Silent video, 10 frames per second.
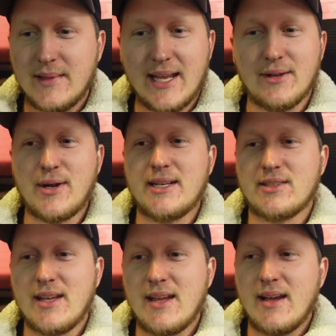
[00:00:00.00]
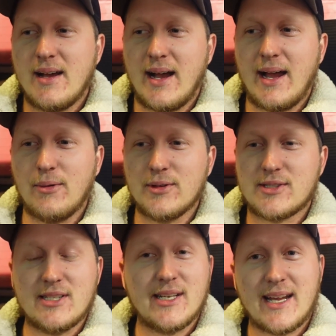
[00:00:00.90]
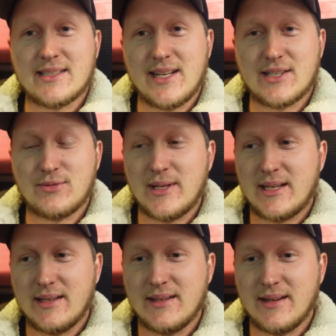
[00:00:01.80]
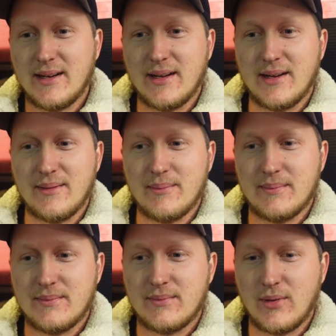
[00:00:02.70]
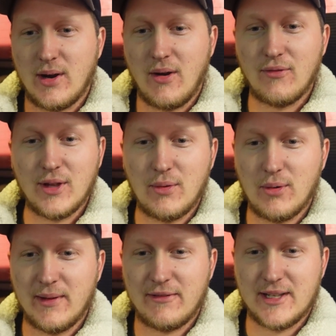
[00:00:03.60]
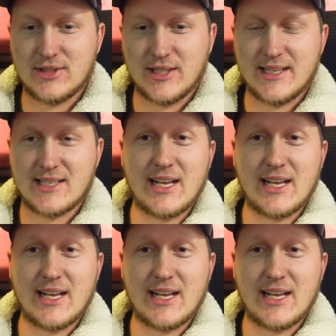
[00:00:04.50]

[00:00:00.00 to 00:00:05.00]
Anyways, I will see you guys next week, where hopefully we'll be finishing this.